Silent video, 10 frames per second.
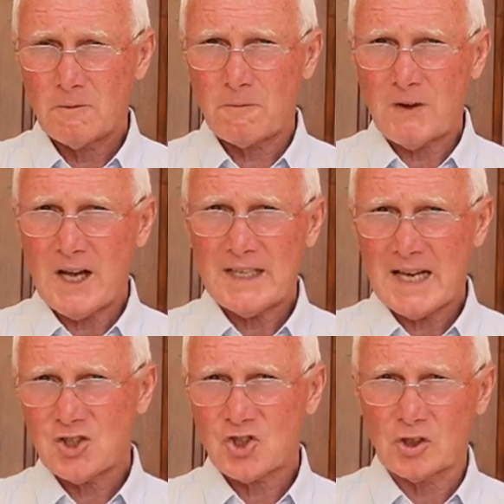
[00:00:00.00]

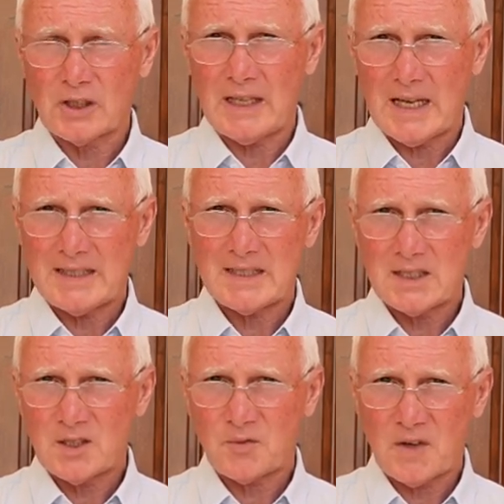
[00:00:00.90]
financially
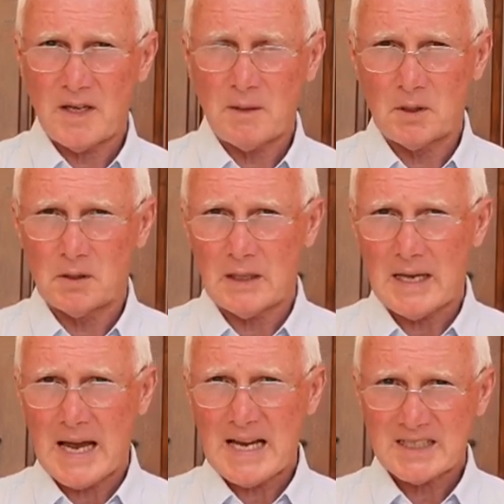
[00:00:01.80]

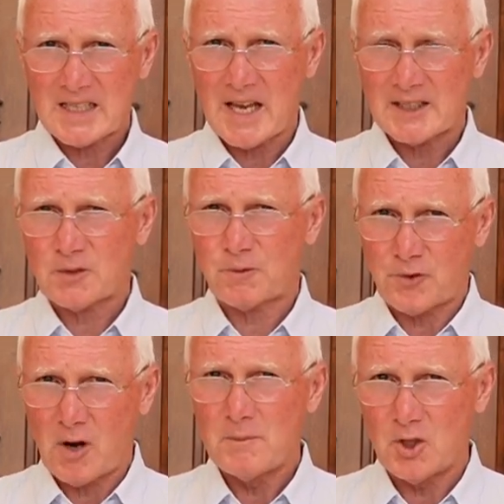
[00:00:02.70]
identifiable assets
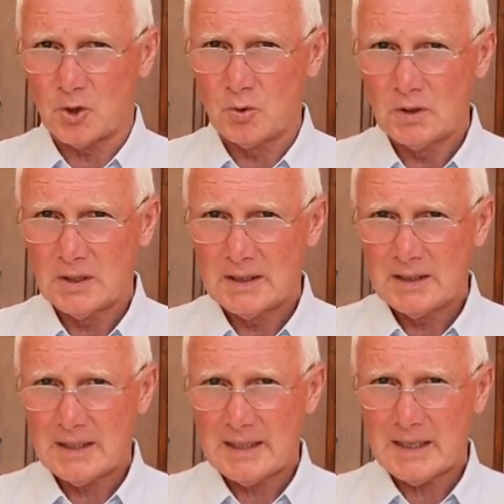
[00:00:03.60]
from you
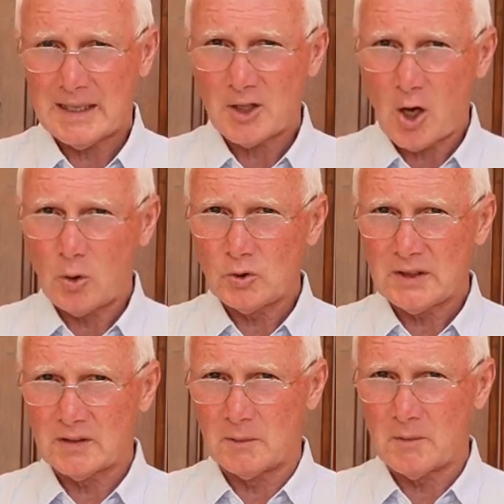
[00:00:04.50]
and
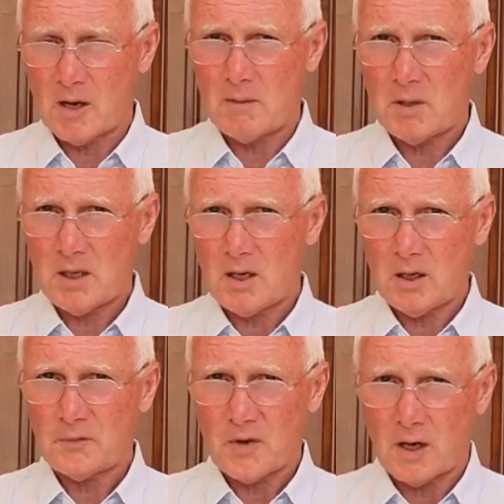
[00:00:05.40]
holding them on
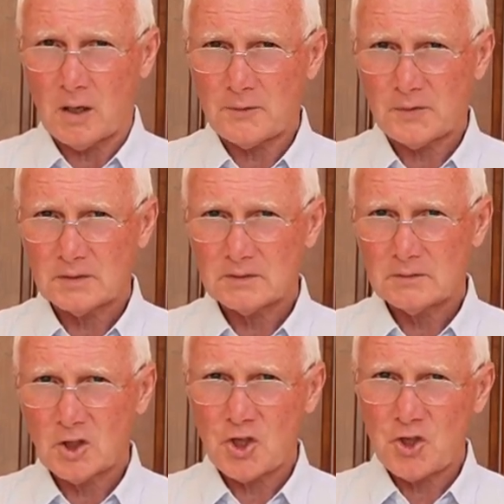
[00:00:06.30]
behalf of
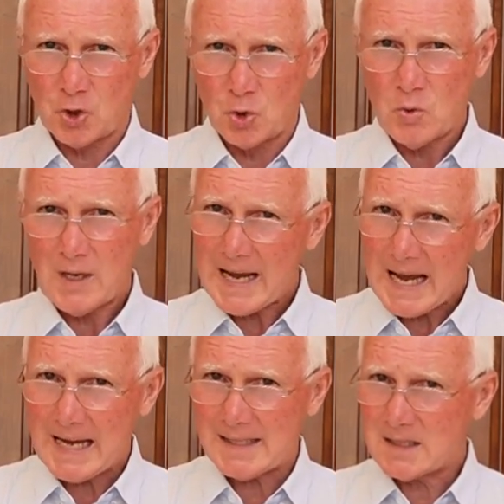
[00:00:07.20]
you
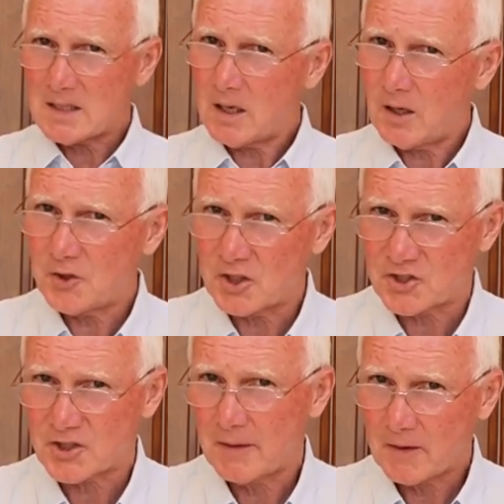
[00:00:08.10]
and
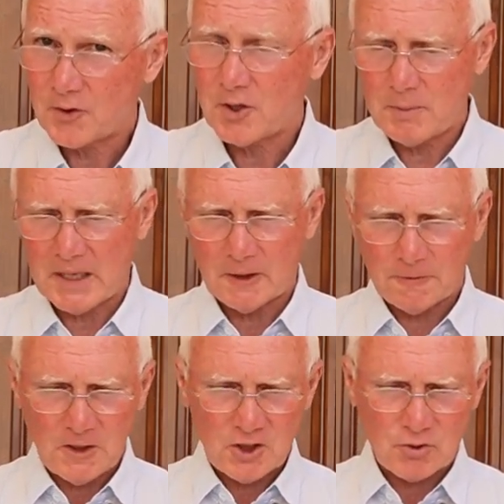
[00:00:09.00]
others, the
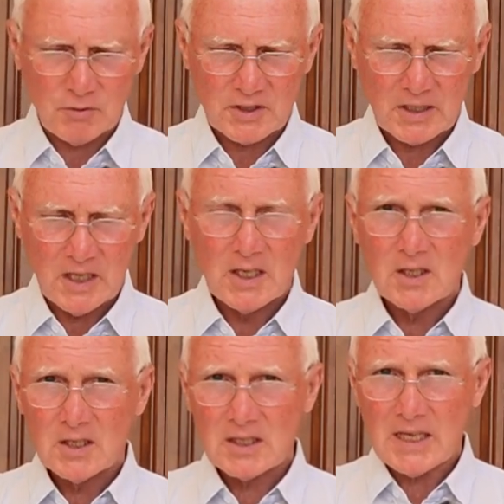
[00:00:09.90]
beneficiaries?
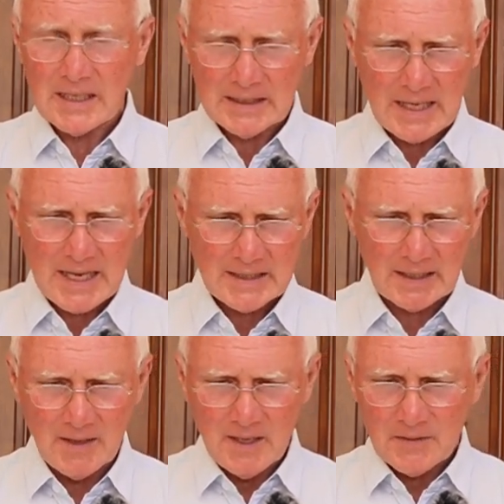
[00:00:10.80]
Second
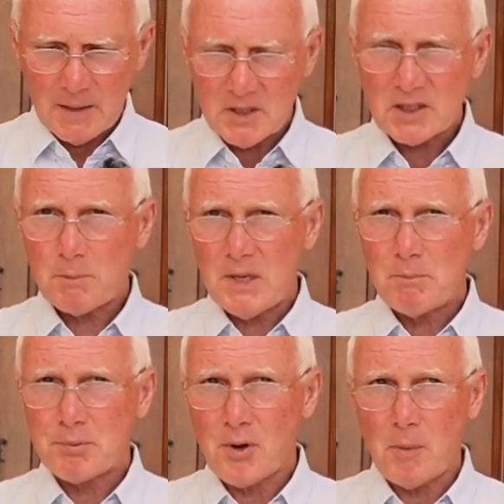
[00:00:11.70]
heading, there must be
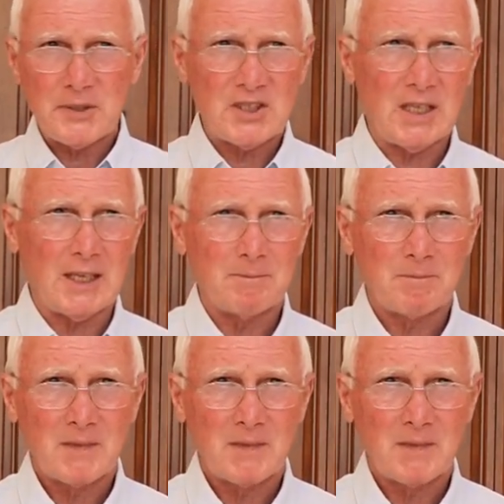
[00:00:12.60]
property.